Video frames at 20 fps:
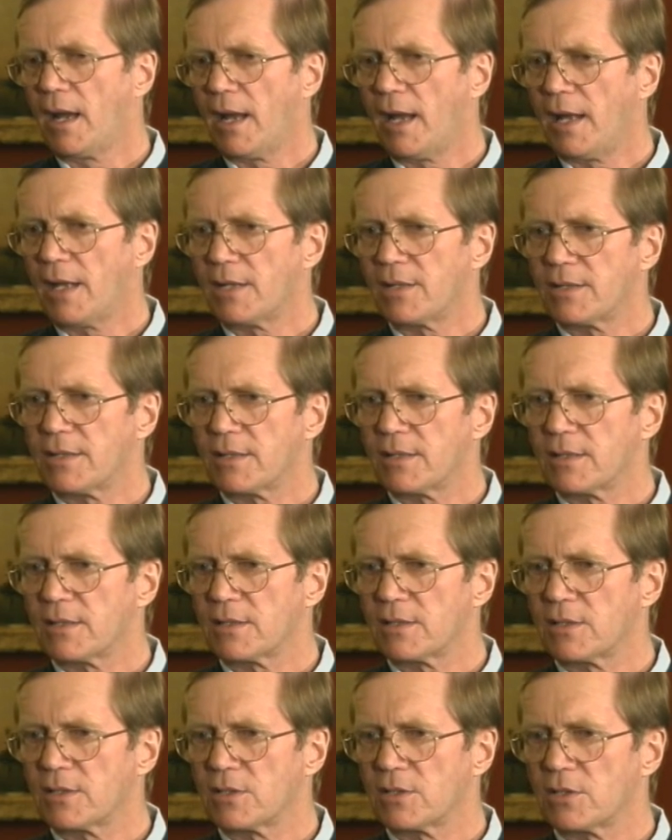And
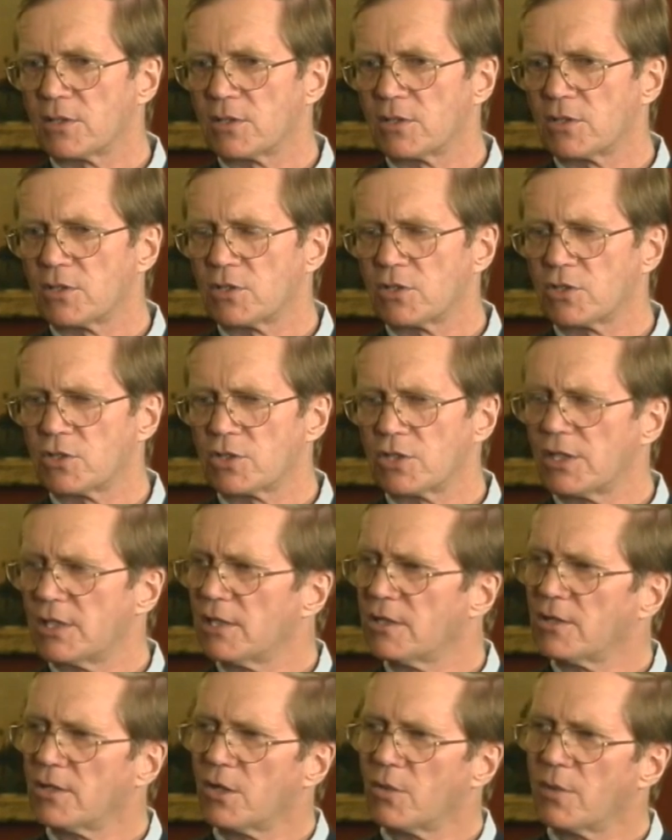she
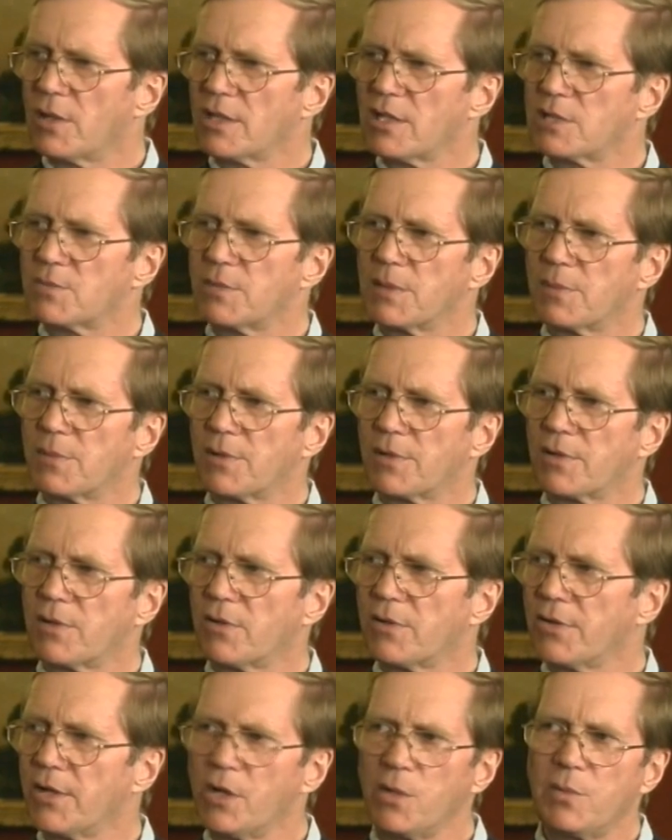didn't know where these people had
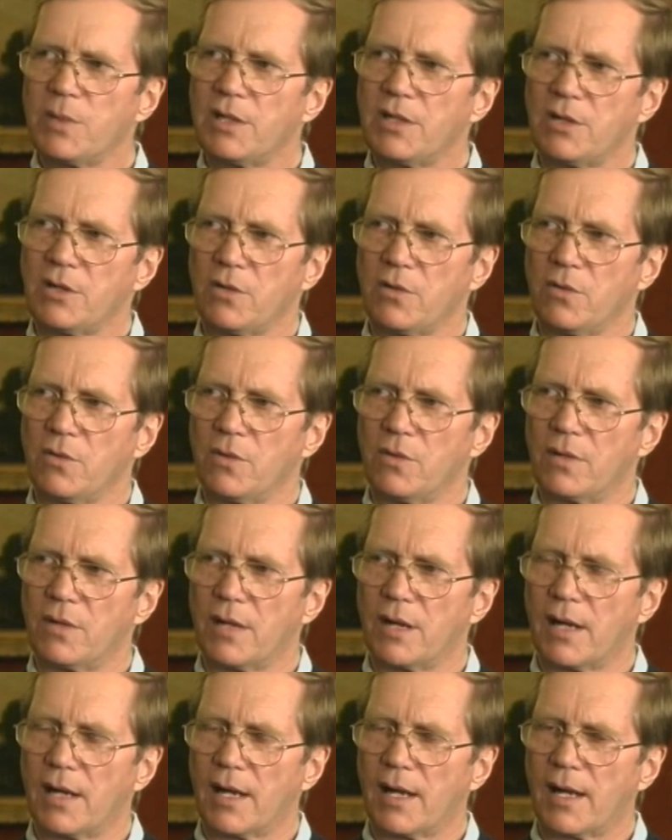gone. Nobody knew.
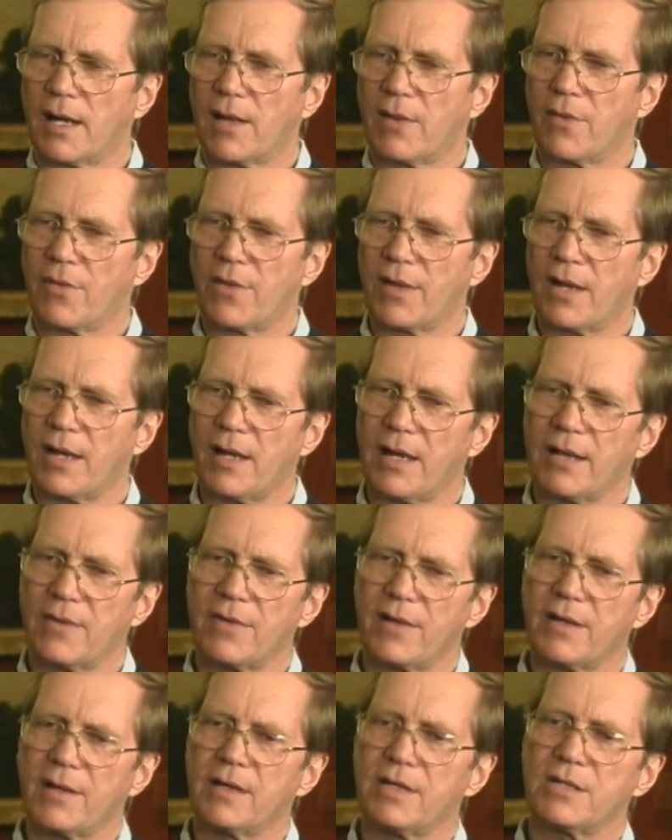
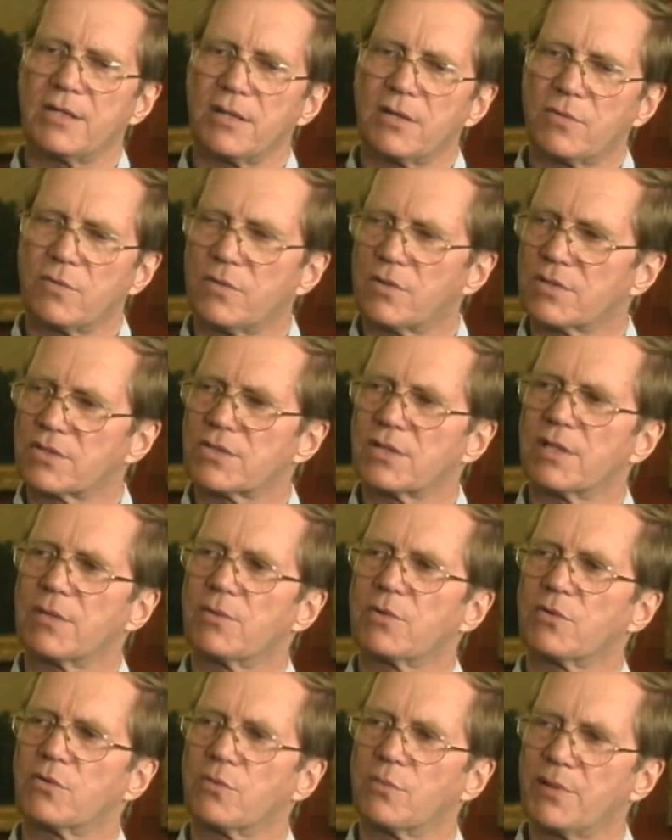The idea was they
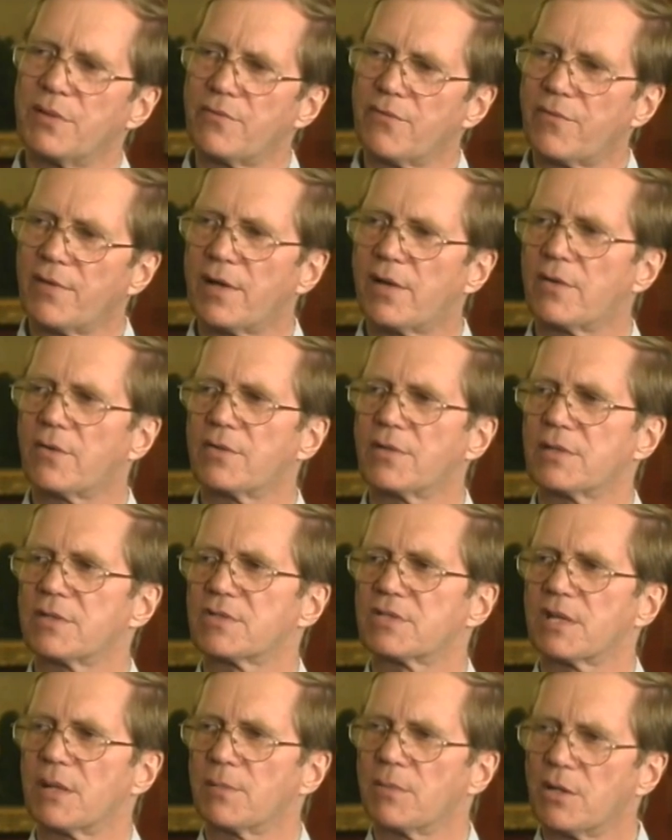would all be found in
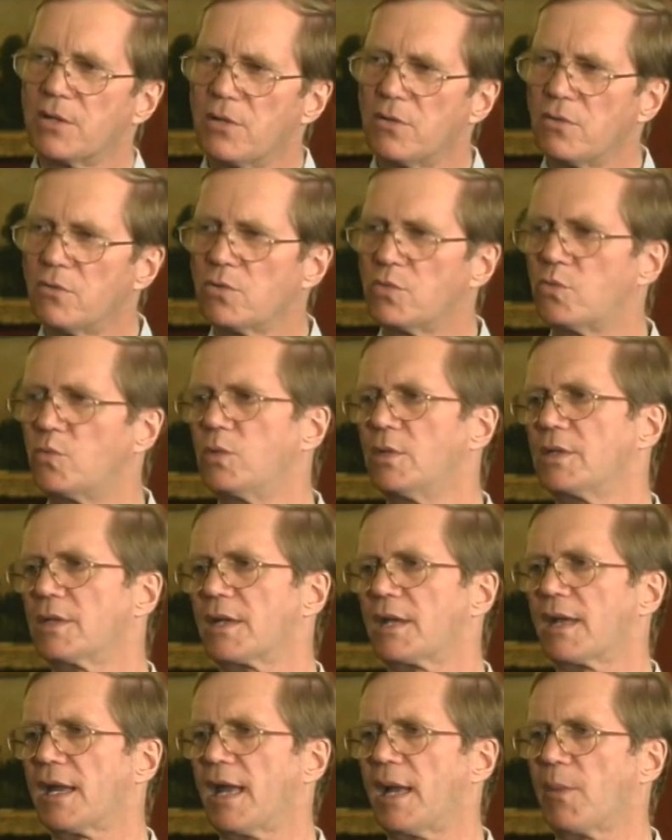some huge
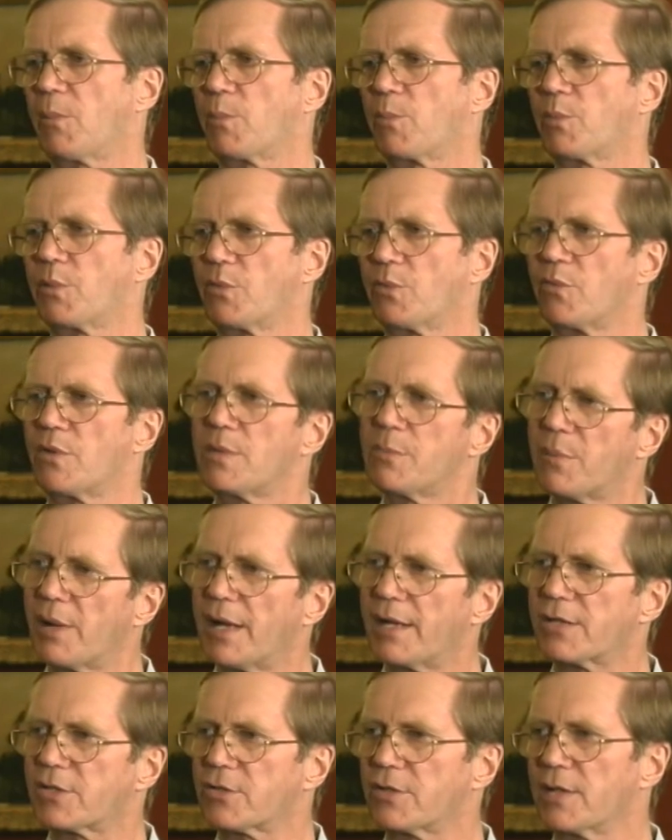work camp and
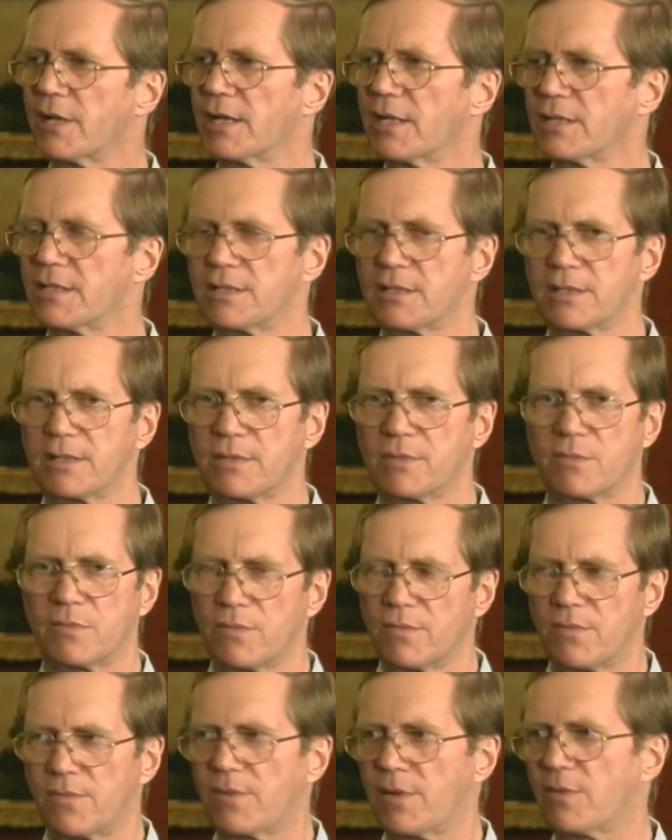repatriated,
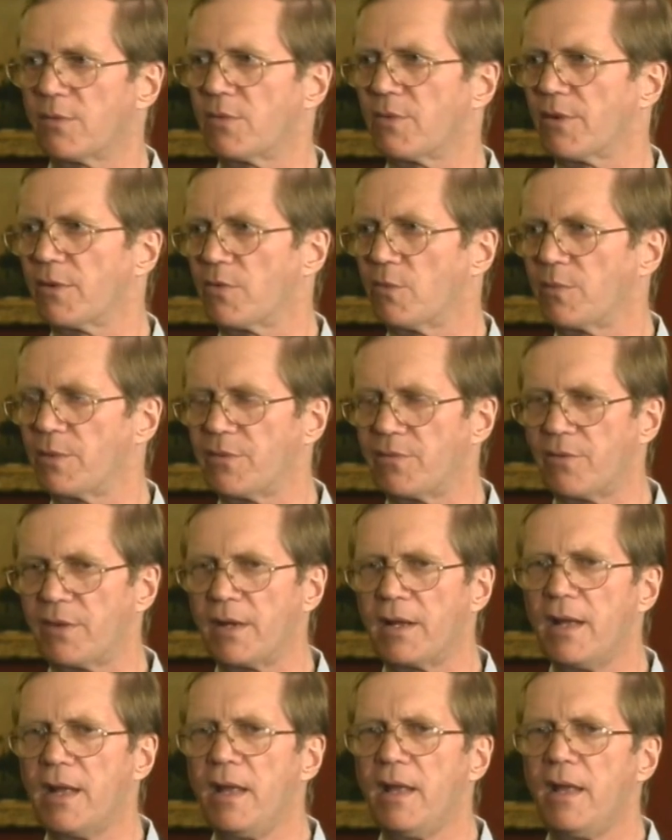and that would be fine.